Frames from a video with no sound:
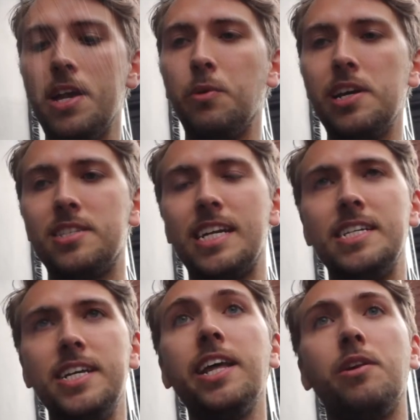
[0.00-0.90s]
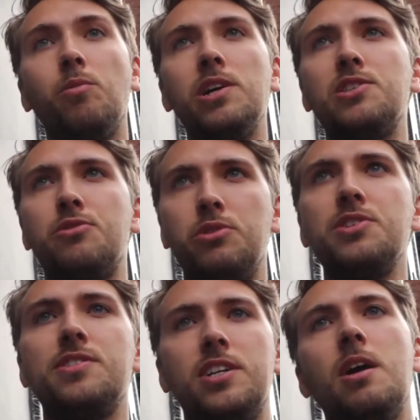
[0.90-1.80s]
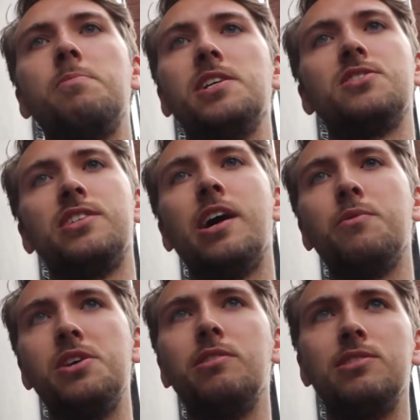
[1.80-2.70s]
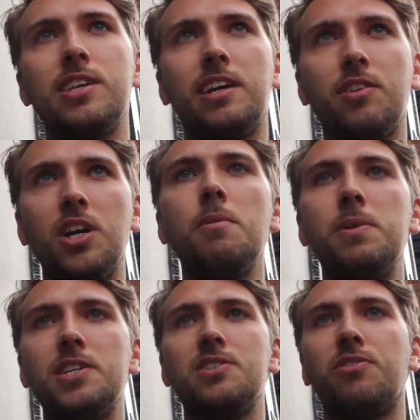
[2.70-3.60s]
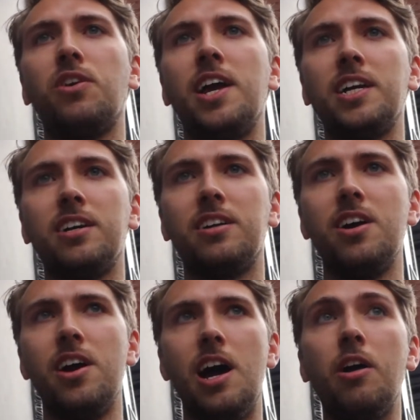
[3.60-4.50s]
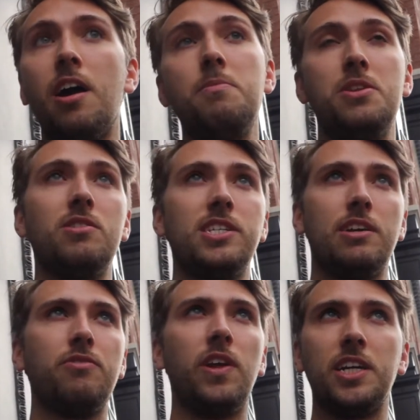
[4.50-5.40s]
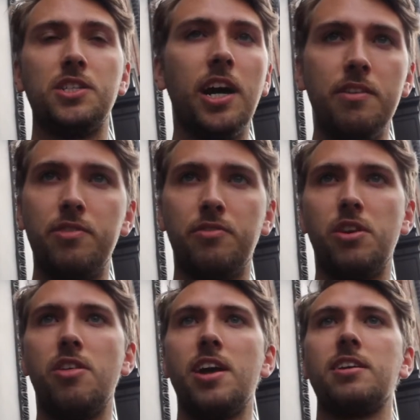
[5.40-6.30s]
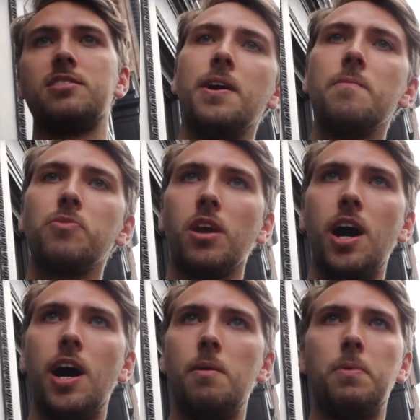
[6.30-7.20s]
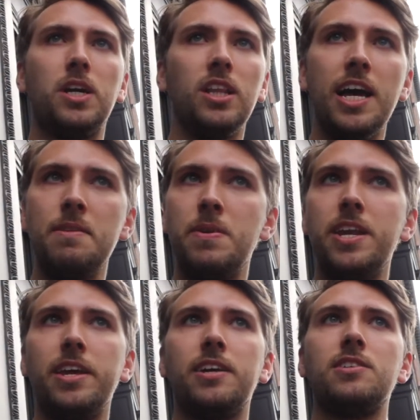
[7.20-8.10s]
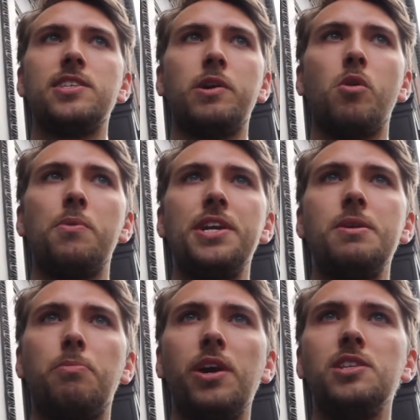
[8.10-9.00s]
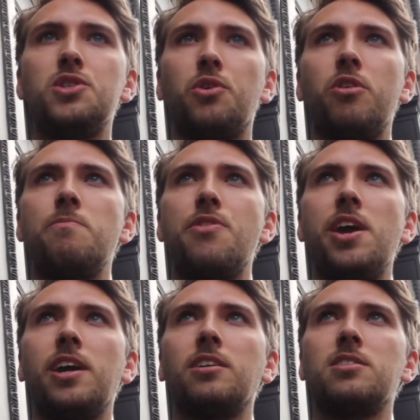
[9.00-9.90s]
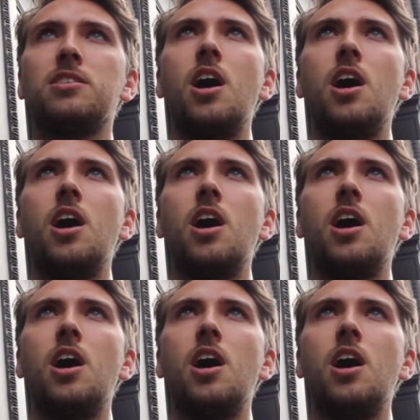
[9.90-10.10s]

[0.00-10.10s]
ways that I did it was through using the compass. So now we use the compass for or I've been using it for a ton of different things. The client meetings, where we need to brainstorm things.